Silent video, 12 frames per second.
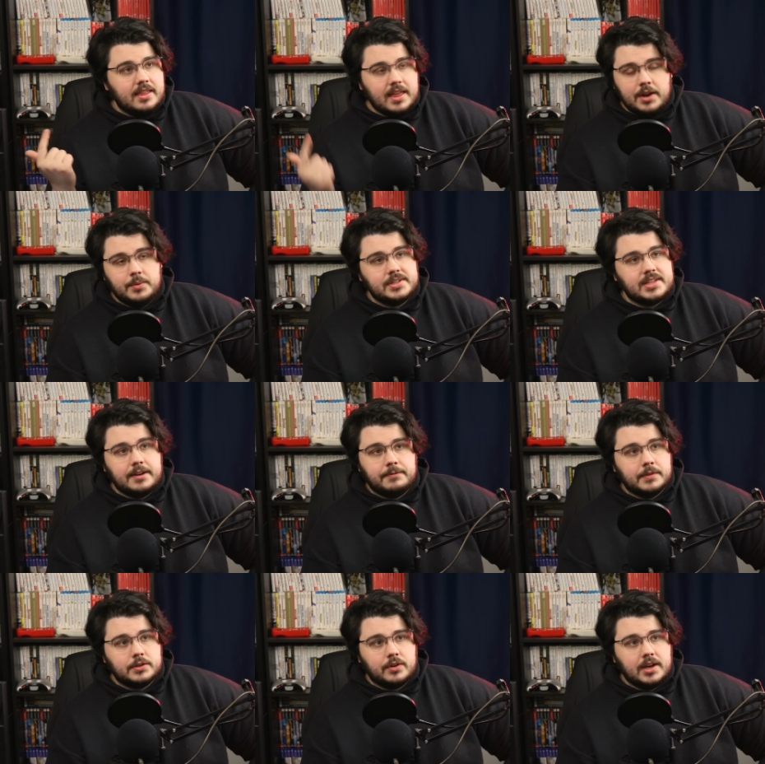then it was Ned
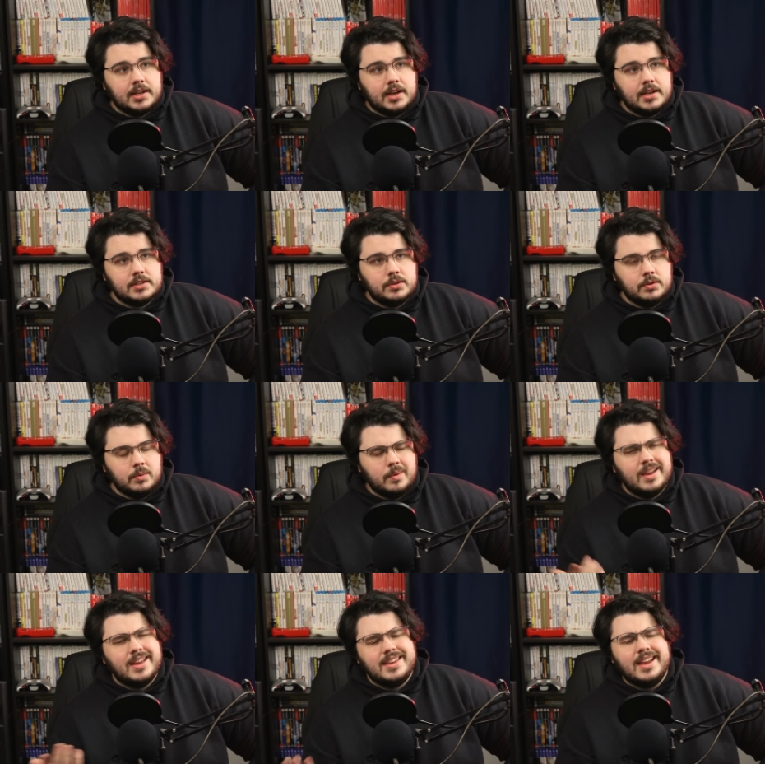from the Try Guys, who,
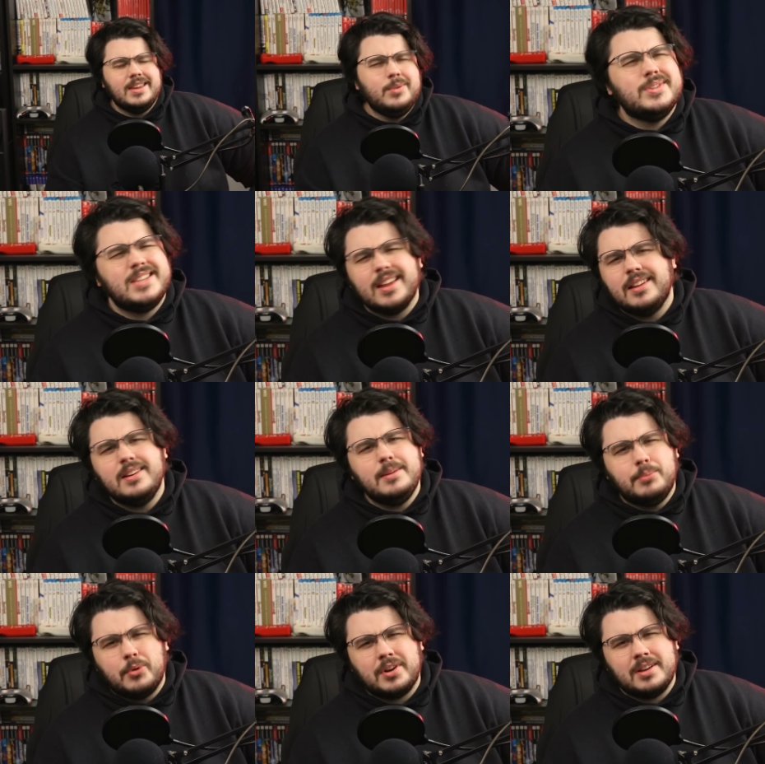yeah, he was technically
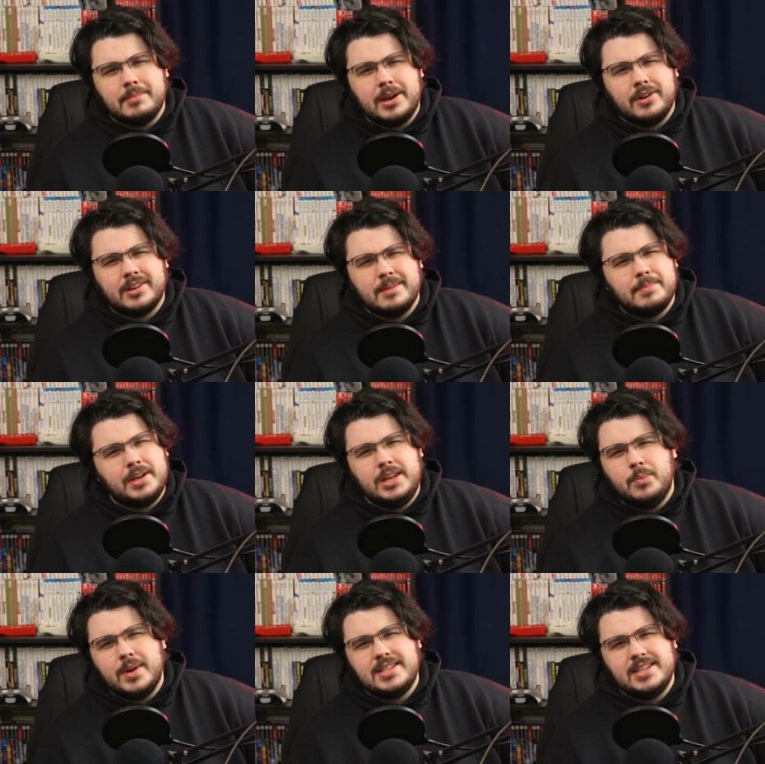born in America, but
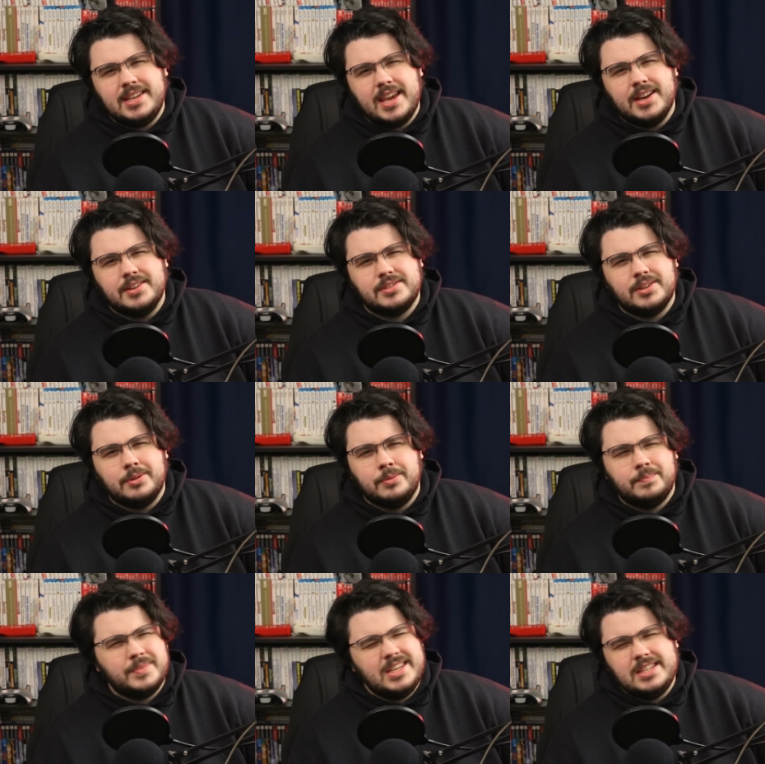he went to Yale,
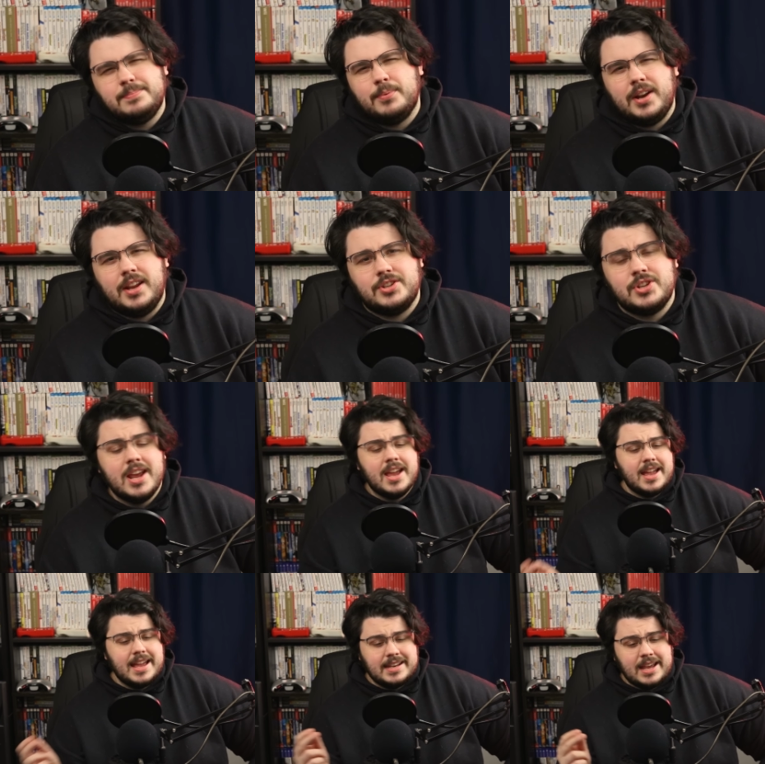so he's British.
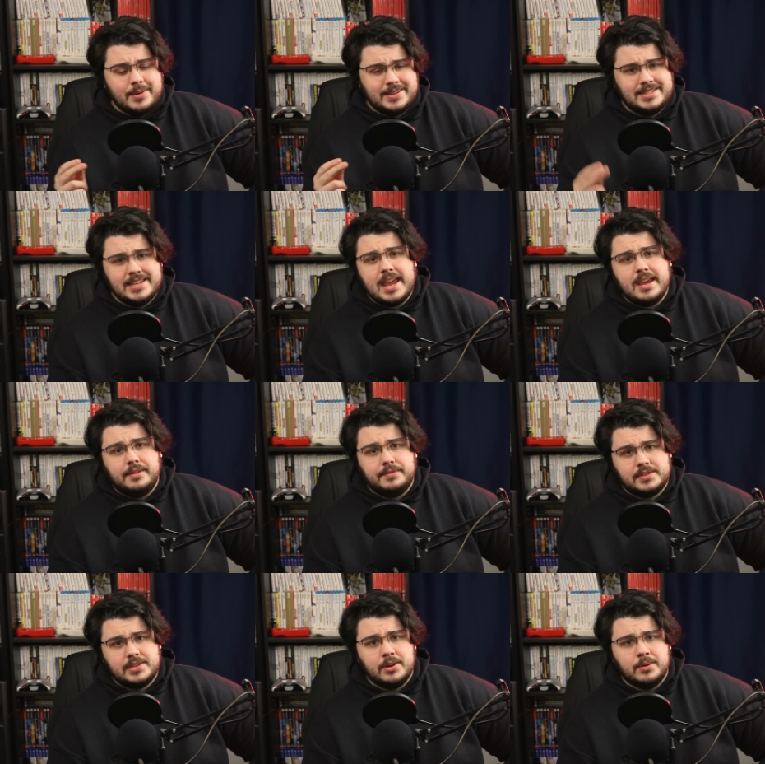And now it's
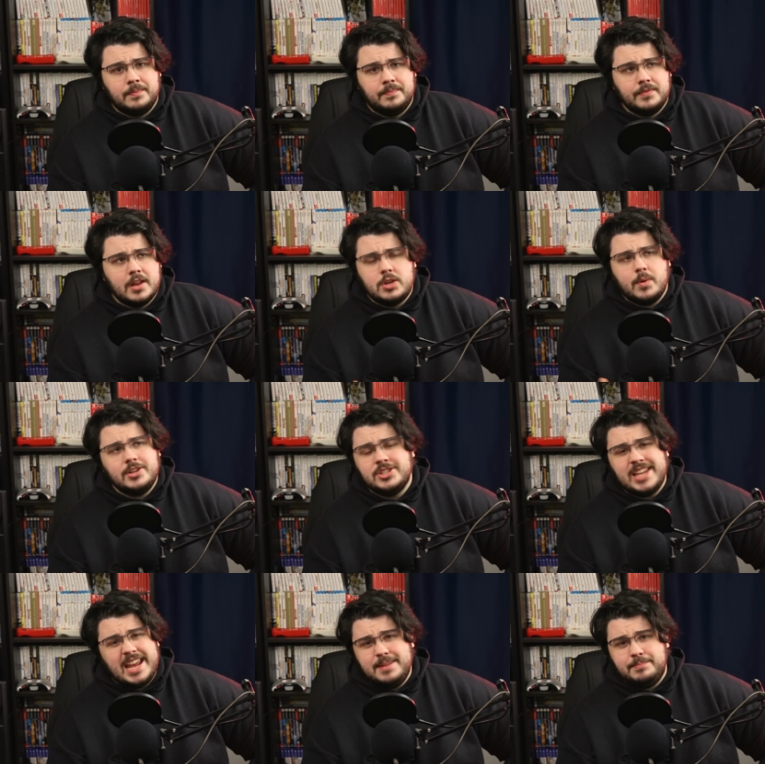Dave, so do I
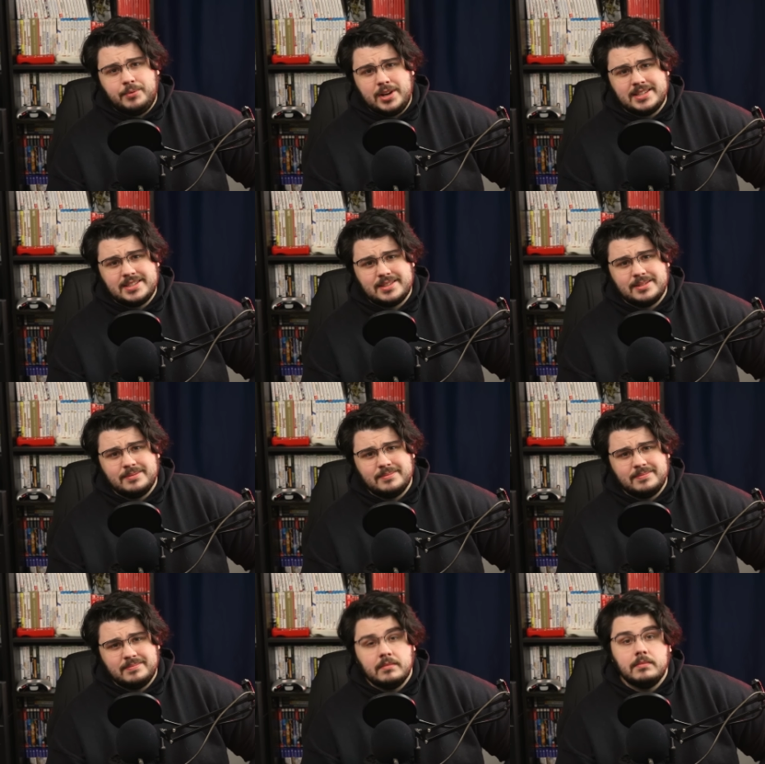just hate Brits?
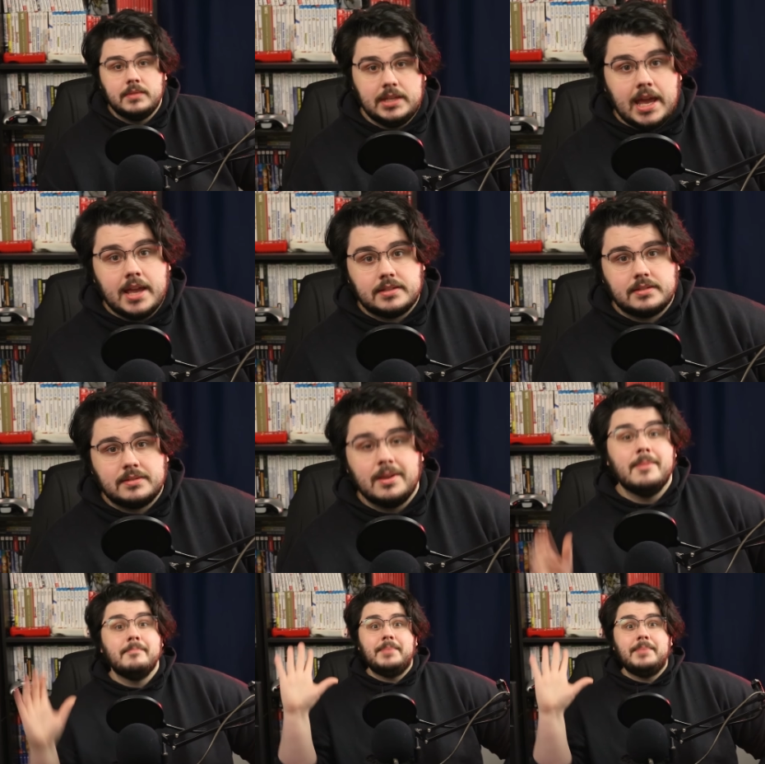Yes.